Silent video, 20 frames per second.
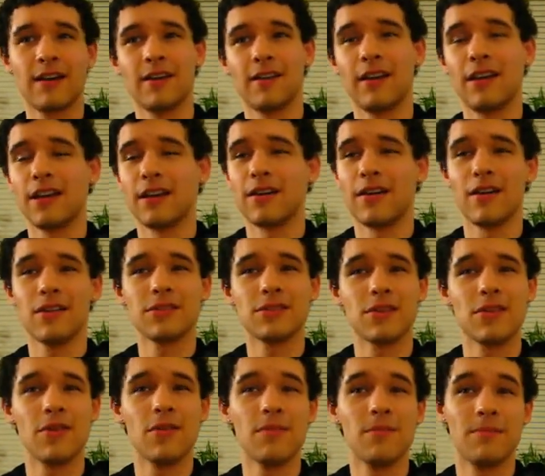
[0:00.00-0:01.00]
It
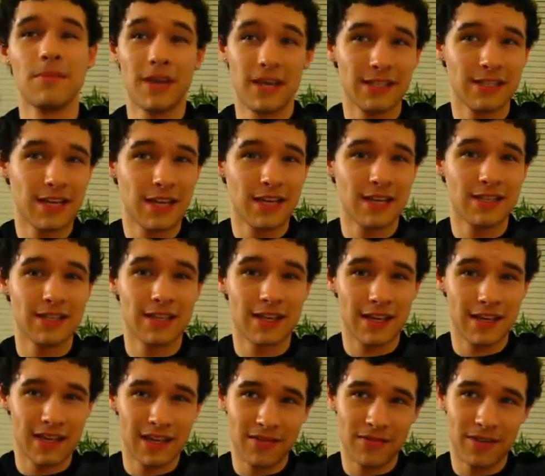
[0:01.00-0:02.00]
also maintains
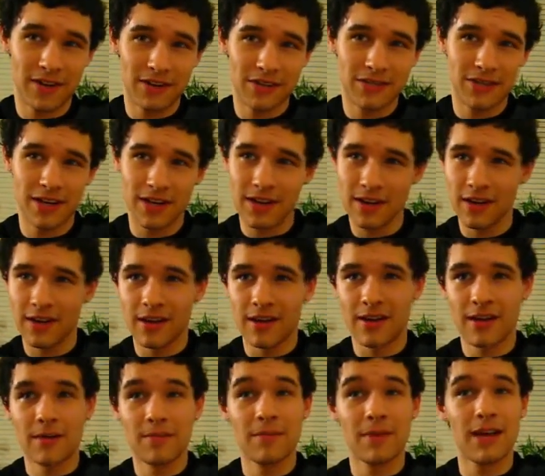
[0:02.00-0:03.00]
kidney function,
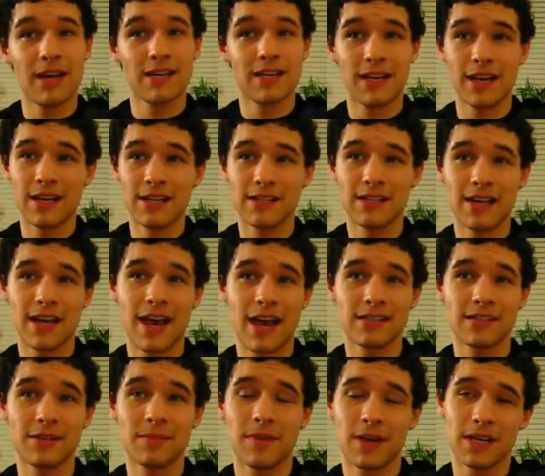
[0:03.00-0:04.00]
maintains the
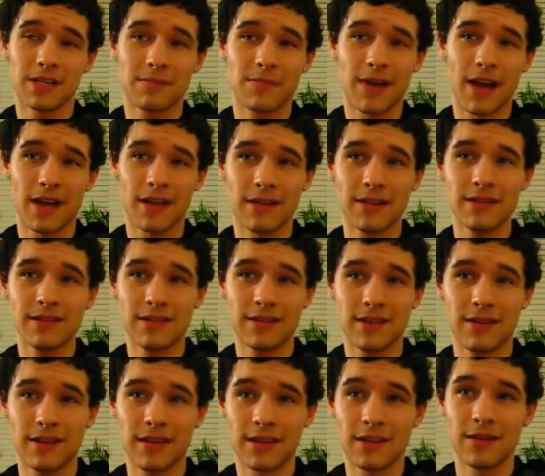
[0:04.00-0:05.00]
acid-base
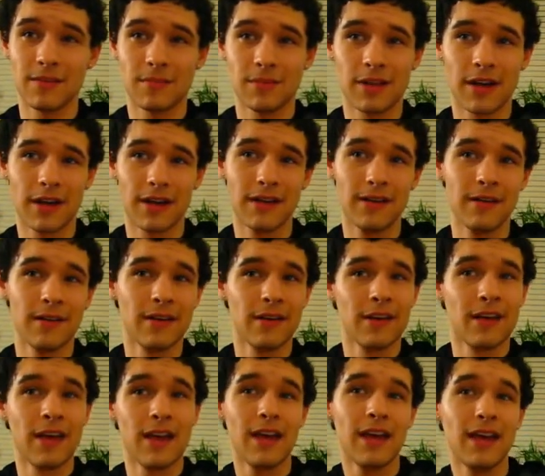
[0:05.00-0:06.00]
balance in the blood,
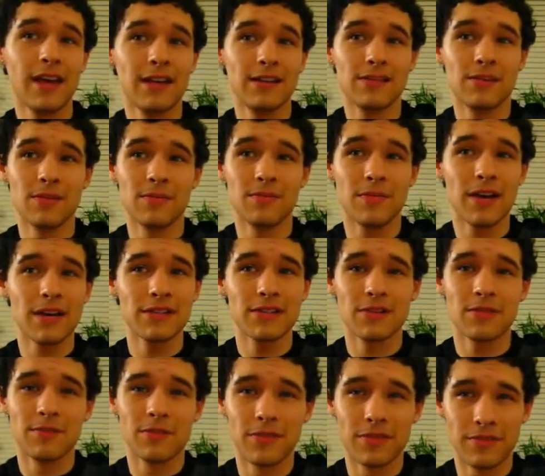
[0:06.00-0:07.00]
aids in
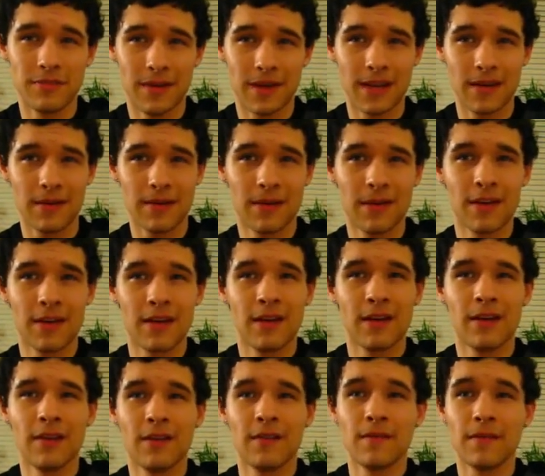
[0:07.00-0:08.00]
muscle movement,
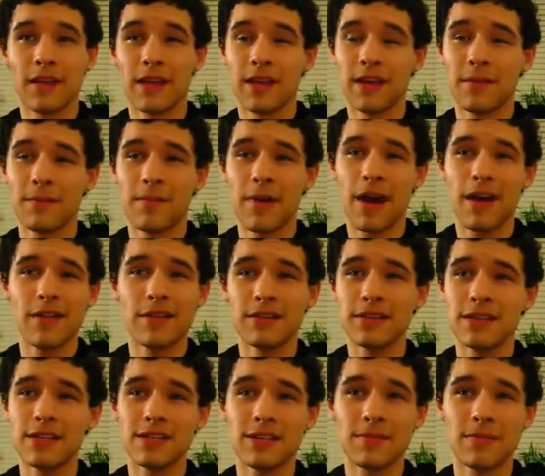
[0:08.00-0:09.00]
and it
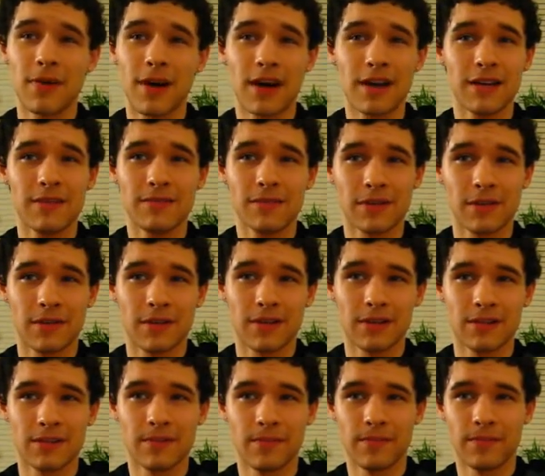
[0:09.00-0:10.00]
balances the body
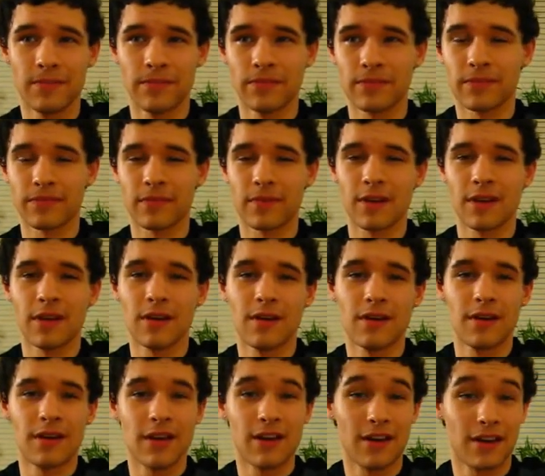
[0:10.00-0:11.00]
fluids.
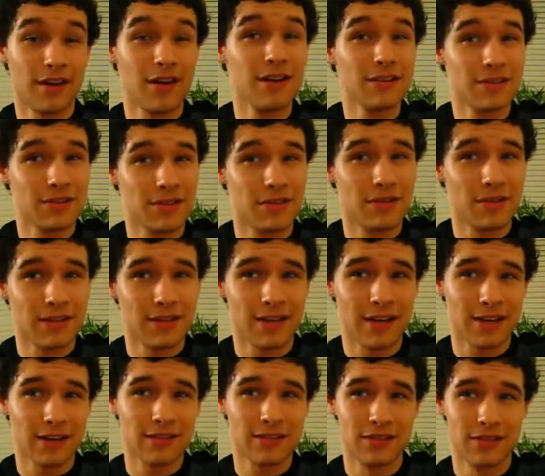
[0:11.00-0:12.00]
It also
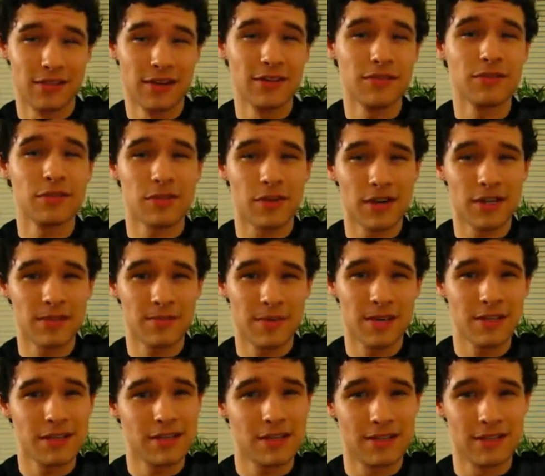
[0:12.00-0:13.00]
conducts nerve
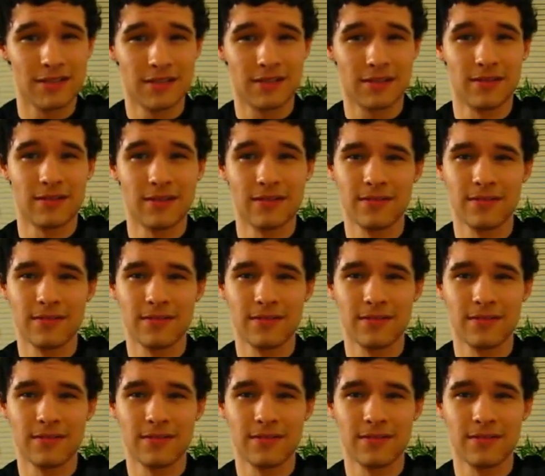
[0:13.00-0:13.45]
transmissions.